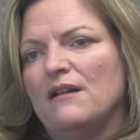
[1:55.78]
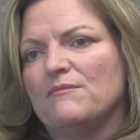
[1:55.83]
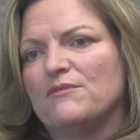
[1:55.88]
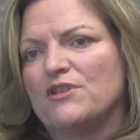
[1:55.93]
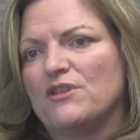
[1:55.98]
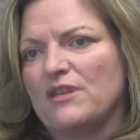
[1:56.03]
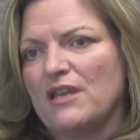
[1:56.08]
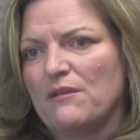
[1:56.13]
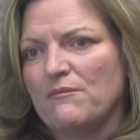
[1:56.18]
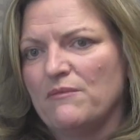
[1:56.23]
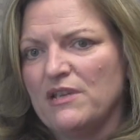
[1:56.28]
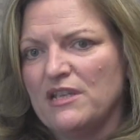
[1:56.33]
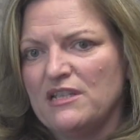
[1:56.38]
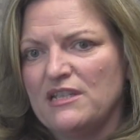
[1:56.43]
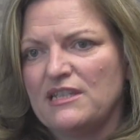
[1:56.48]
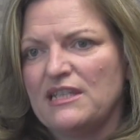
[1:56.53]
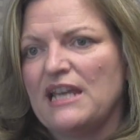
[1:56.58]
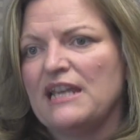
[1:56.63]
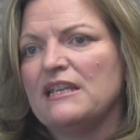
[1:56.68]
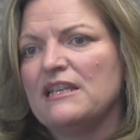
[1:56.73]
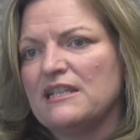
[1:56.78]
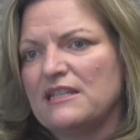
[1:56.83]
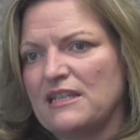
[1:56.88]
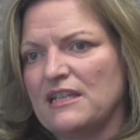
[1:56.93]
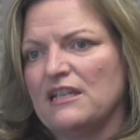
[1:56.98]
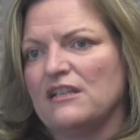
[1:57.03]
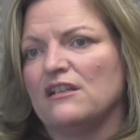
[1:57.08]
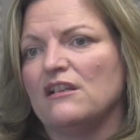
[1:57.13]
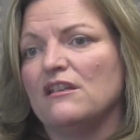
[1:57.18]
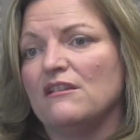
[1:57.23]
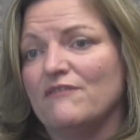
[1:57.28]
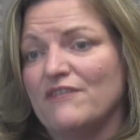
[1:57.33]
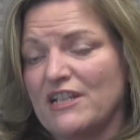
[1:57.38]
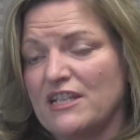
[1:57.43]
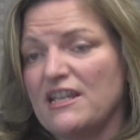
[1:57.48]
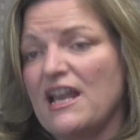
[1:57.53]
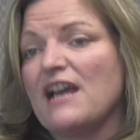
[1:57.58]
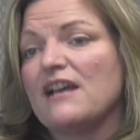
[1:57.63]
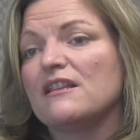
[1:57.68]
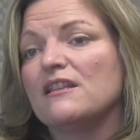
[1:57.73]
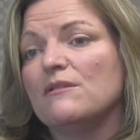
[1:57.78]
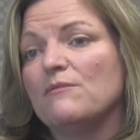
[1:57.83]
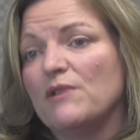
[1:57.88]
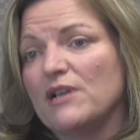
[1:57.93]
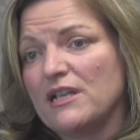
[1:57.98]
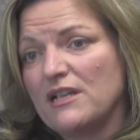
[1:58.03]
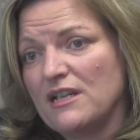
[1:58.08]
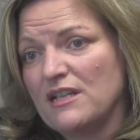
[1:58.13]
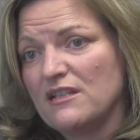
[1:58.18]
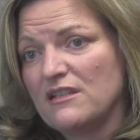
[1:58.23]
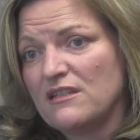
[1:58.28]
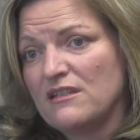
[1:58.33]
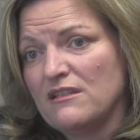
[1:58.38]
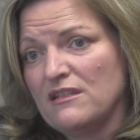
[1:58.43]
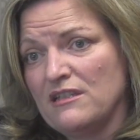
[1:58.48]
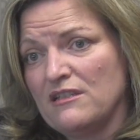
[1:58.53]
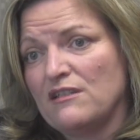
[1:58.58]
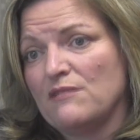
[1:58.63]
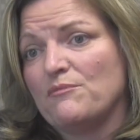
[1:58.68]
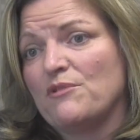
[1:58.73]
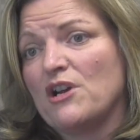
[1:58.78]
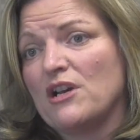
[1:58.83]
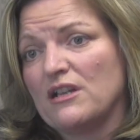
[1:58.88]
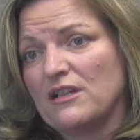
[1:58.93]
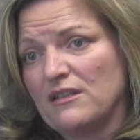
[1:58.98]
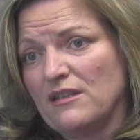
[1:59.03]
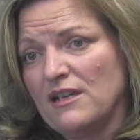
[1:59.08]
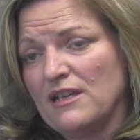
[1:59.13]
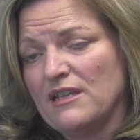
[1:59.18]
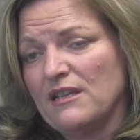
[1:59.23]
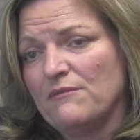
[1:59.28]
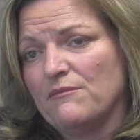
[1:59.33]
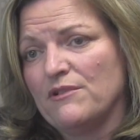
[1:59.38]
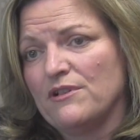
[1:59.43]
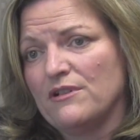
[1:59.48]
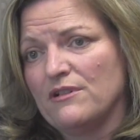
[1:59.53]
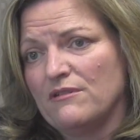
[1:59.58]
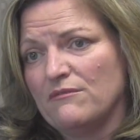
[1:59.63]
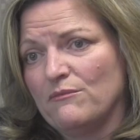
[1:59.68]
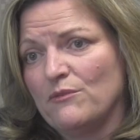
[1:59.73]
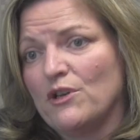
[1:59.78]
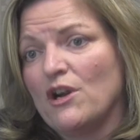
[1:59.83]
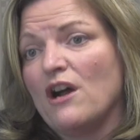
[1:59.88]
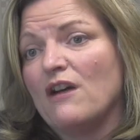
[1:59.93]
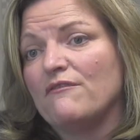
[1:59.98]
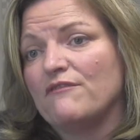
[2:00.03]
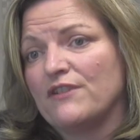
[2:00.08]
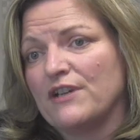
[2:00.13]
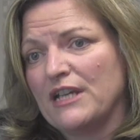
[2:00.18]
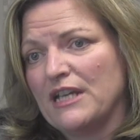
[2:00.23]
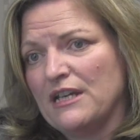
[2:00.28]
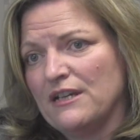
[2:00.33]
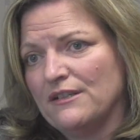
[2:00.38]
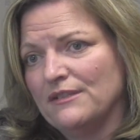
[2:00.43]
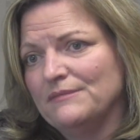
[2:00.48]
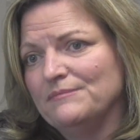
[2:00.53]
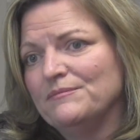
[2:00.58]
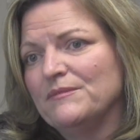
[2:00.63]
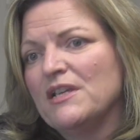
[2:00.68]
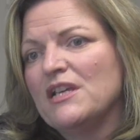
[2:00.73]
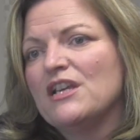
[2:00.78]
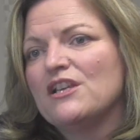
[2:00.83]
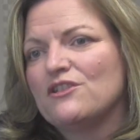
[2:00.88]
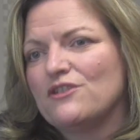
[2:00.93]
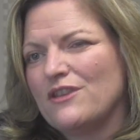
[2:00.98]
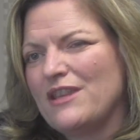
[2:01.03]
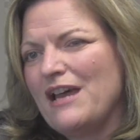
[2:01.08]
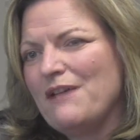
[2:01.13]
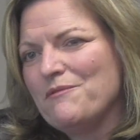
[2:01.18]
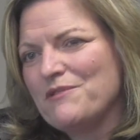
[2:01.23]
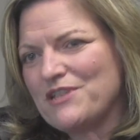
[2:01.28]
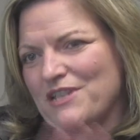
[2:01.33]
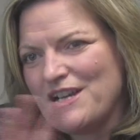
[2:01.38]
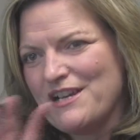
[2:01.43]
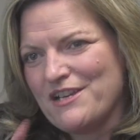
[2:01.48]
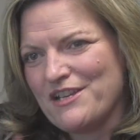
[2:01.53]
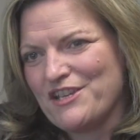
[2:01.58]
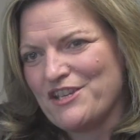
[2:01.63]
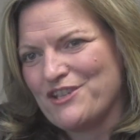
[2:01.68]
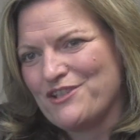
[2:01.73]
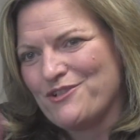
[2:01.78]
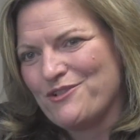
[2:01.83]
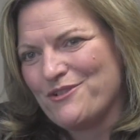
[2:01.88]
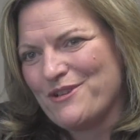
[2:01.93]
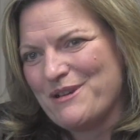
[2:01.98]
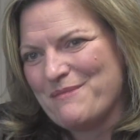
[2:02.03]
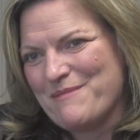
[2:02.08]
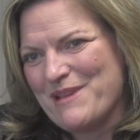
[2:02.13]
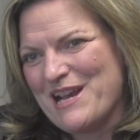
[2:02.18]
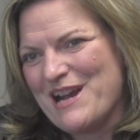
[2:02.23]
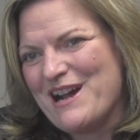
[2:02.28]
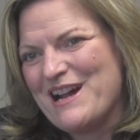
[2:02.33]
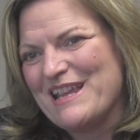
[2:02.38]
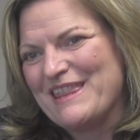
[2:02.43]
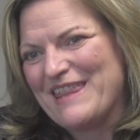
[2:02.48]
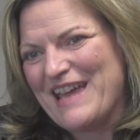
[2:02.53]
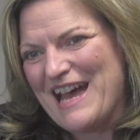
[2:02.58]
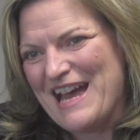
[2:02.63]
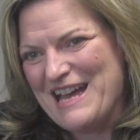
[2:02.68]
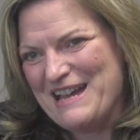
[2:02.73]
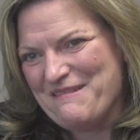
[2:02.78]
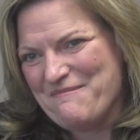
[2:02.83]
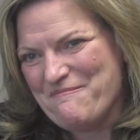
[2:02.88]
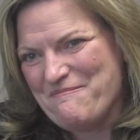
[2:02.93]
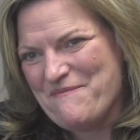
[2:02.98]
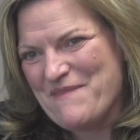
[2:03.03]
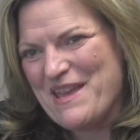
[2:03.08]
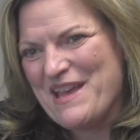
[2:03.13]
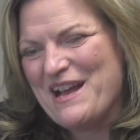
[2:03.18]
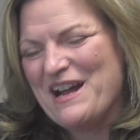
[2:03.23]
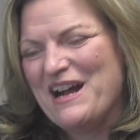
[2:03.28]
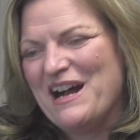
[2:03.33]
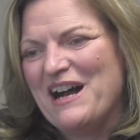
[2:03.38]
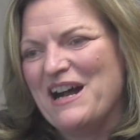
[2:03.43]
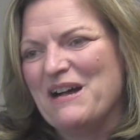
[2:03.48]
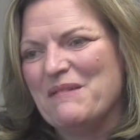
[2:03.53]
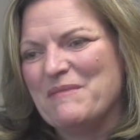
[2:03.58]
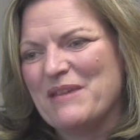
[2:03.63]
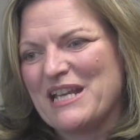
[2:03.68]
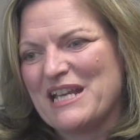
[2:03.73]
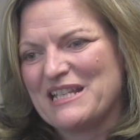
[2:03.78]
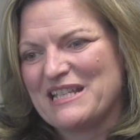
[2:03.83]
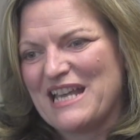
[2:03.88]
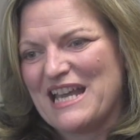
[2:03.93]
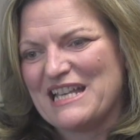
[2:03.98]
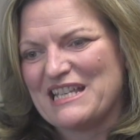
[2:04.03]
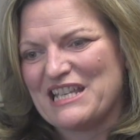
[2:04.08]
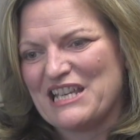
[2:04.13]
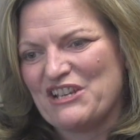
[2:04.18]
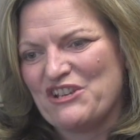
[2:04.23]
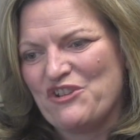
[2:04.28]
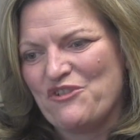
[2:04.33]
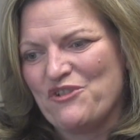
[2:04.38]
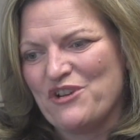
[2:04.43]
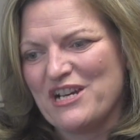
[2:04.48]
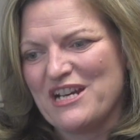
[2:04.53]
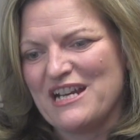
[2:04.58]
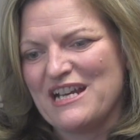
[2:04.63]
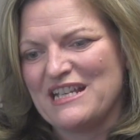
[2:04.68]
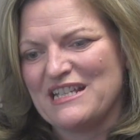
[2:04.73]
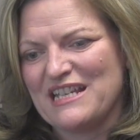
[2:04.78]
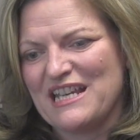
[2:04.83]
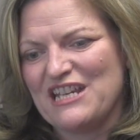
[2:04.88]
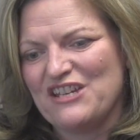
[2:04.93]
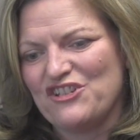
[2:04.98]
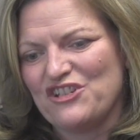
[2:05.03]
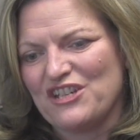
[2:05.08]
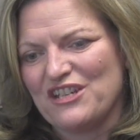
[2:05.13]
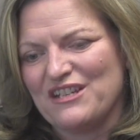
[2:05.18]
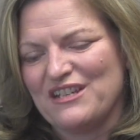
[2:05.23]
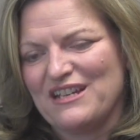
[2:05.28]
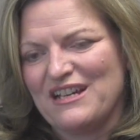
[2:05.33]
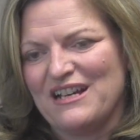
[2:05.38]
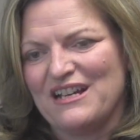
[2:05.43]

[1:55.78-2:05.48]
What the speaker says: so that we send a signal of exactly what it is that is the product line that we're offering here. So that was kind of the story behind that. Because as an organization,